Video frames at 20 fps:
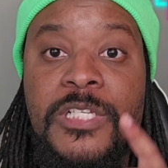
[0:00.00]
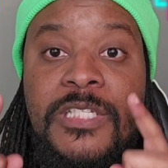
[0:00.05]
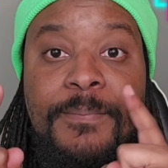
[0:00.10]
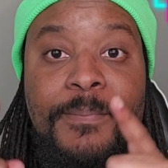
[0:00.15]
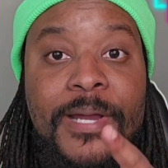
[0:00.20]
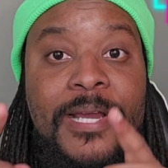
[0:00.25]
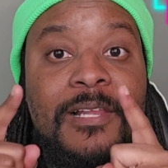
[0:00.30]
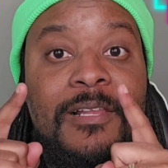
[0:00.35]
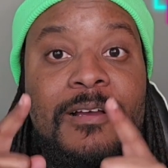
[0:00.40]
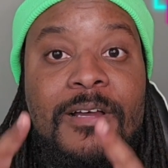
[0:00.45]
it's
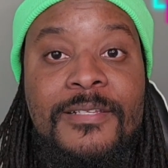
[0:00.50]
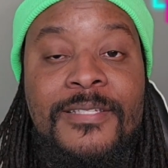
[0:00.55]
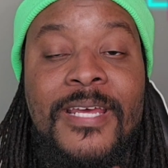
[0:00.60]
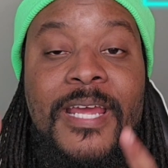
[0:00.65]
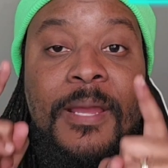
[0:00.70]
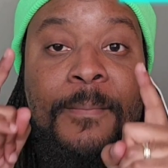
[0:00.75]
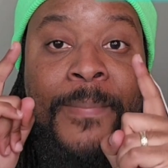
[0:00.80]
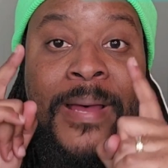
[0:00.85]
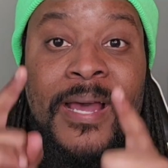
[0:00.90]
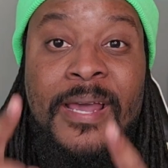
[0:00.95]
by Lock
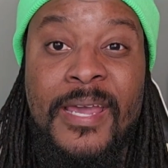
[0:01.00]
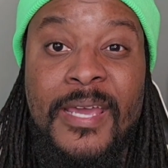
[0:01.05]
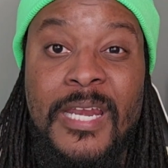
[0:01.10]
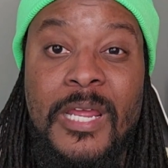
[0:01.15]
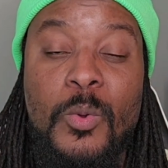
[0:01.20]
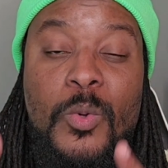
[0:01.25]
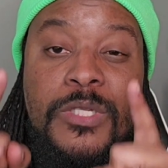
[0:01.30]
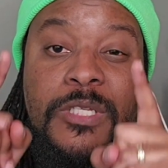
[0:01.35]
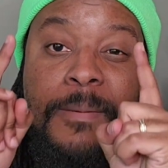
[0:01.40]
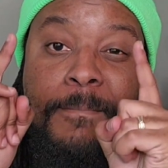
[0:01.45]
Tech back in
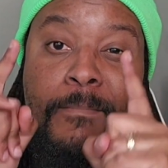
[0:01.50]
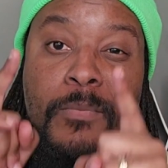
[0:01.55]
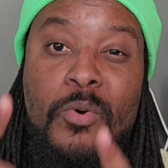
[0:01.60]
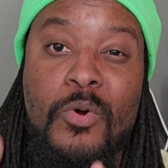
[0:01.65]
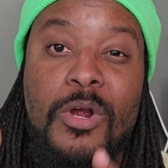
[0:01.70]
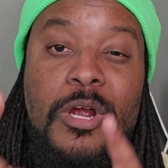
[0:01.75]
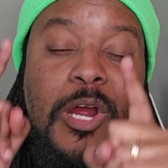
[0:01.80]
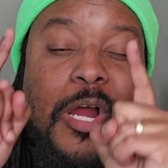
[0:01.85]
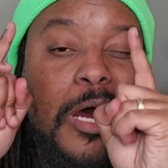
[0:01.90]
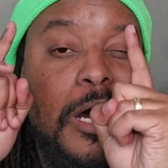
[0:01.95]
there with some
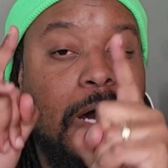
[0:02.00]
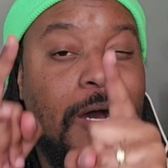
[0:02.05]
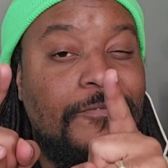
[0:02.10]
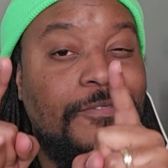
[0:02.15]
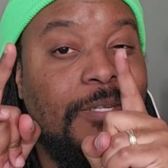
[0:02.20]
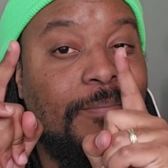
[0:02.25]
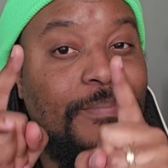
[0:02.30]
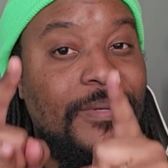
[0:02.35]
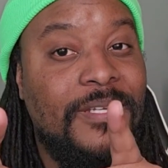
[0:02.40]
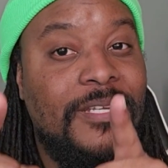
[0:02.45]
more off
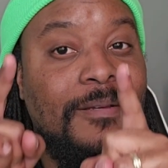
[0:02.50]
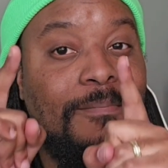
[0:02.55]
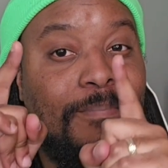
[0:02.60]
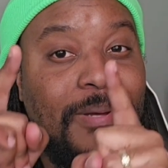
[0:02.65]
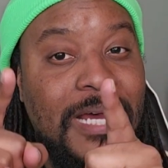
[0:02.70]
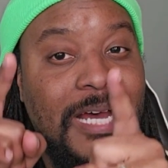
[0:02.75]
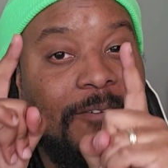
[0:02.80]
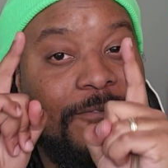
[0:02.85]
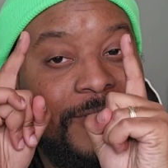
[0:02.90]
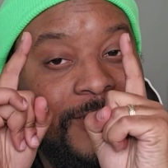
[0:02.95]
the beaten
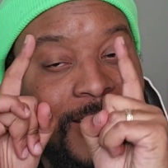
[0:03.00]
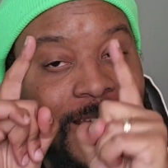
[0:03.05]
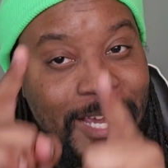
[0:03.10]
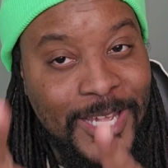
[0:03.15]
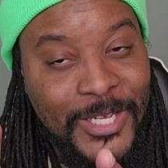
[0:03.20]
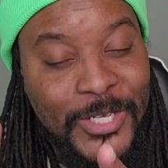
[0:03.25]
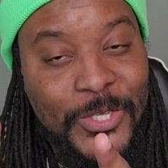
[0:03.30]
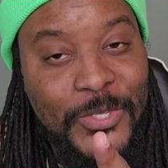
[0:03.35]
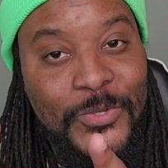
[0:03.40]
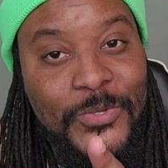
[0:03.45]
path
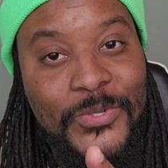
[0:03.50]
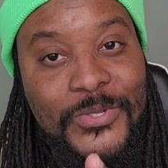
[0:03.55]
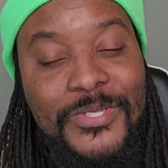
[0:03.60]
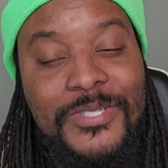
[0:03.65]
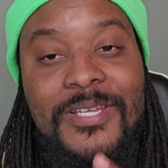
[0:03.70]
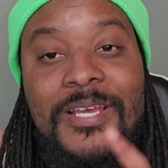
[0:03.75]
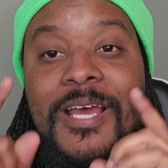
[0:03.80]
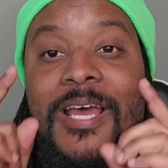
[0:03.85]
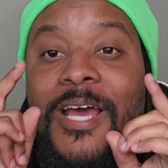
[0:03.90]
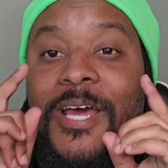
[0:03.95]
tech
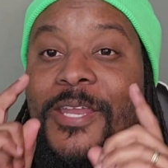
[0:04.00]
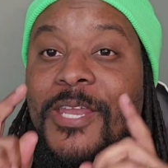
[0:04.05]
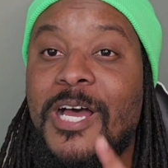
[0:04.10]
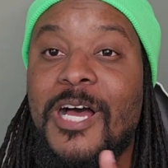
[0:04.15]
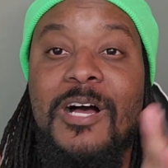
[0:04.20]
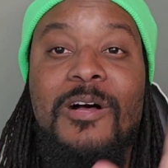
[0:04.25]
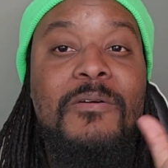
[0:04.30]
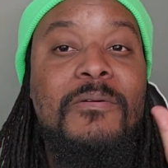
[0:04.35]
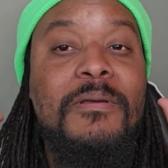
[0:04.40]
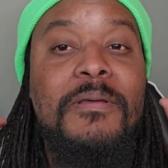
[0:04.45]
news.
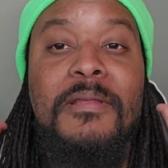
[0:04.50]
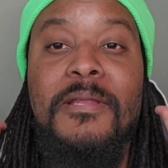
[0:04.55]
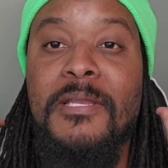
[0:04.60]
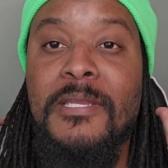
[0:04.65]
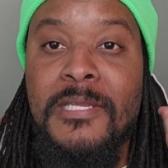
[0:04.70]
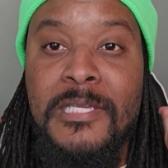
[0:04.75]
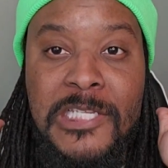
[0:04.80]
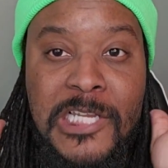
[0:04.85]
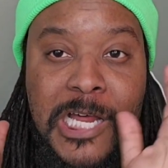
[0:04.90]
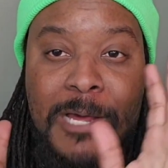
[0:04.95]
Now,
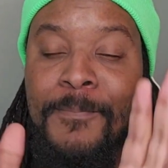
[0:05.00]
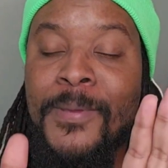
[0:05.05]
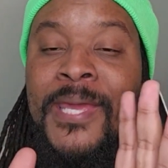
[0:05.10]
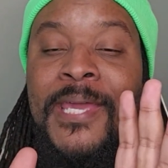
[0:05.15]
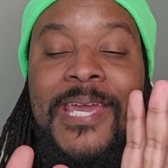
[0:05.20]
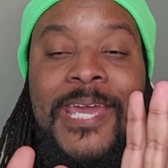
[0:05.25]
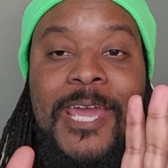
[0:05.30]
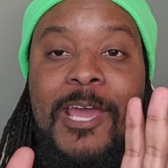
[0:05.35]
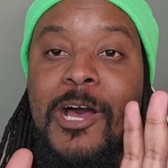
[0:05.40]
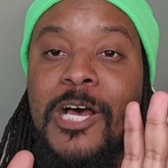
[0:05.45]
there's a lot
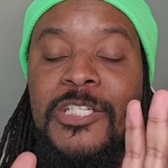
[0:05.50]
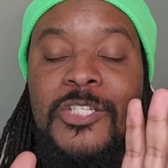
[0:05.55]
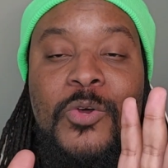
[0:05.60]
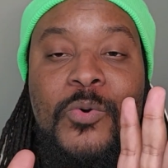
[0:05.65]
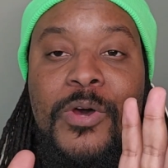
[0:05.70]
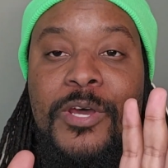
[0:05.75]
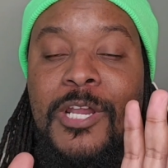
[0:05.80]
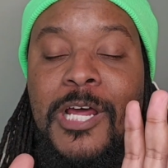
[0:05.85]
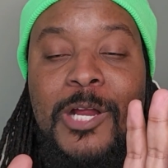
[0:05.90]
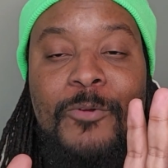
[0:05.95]
of chaos
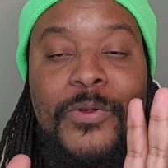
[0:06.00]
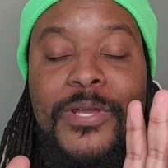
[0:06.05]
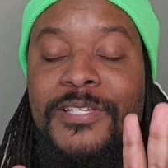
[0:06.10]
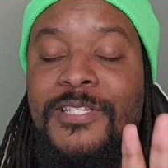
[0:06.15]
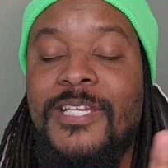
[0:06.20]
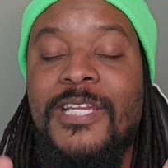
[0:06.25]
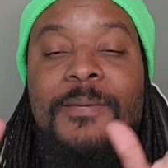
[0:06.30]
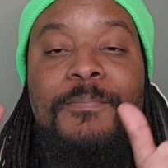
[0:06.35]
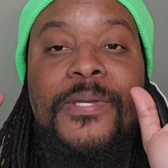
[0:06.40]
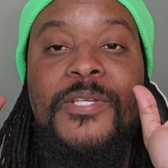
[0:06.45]
going on
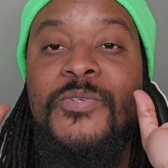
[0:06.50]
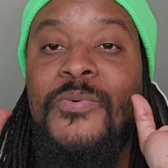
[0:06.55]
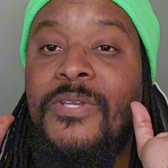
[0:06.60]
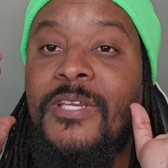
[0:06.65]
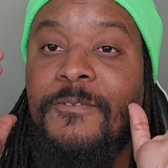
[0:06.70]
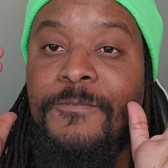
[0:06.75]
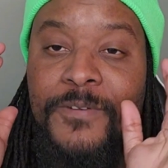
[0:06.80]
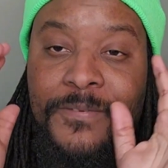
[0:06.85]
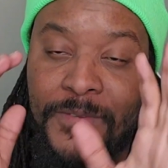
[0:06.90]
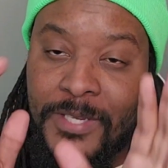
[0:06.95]
recently between
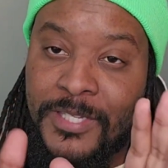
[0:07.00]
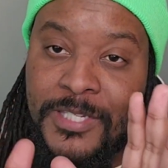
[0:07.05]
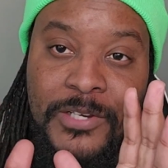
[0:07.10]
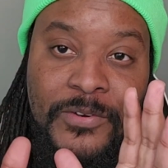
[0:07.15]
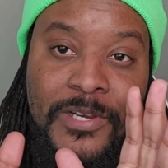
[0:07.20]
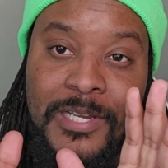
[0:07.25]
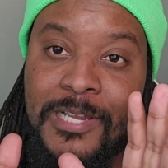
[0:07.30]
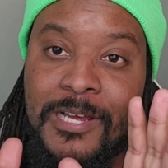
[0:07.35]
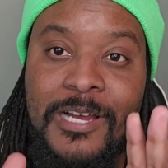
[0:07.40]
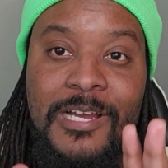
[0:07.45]
the 50
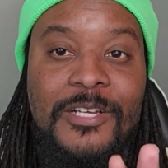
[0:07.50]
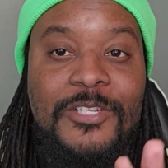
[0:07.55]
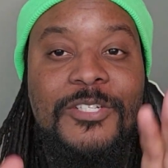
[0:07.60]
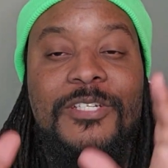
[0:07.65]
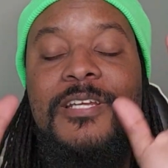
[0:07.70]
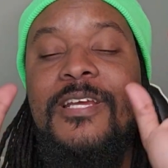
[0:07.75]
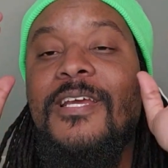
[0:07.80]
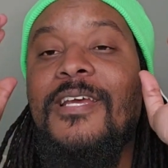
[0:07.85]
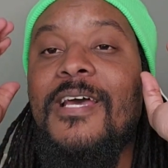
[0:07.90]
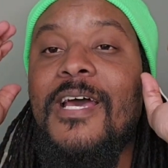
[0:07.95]
series launch
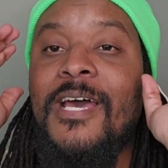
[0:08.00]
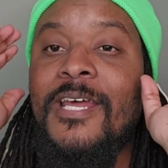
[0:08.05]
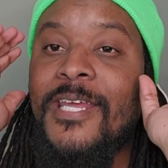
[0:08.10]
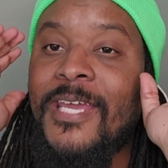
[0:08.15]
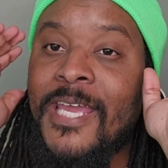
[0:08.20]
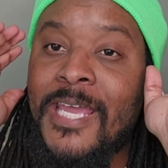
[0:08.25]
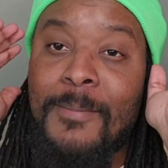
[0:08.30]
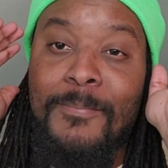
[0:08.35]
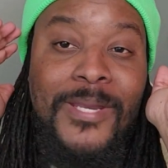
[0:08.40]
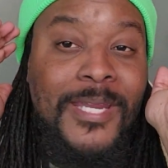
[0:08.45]
and the
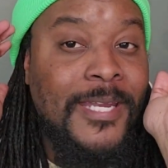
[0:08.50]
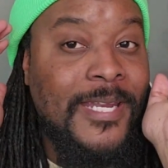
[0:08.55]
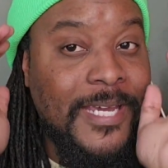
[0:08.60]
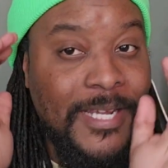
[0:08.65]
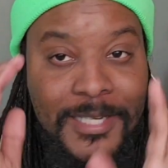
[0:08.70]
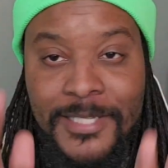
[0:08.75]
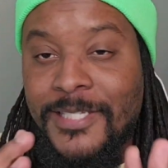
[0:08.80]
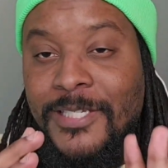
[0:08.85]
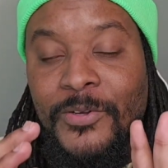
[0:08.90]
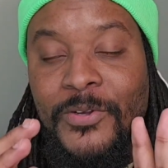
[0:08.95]
AMD
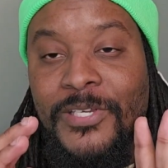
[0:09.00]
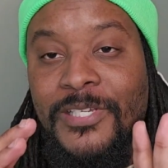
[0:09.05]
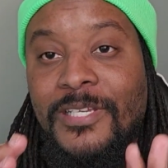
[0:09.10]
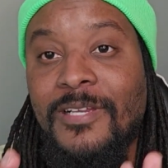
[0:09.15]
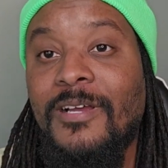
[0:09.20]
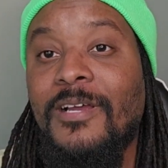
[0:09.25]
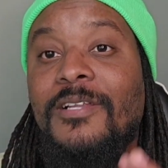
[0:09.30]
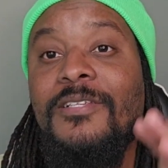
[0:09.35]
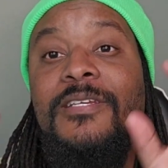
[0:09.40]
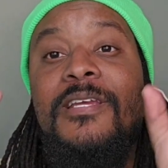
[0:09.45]
90 series
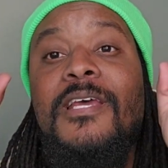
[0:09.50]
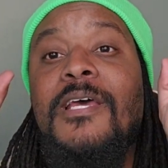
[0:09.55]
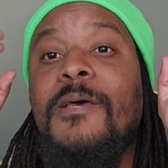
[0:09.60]
launch.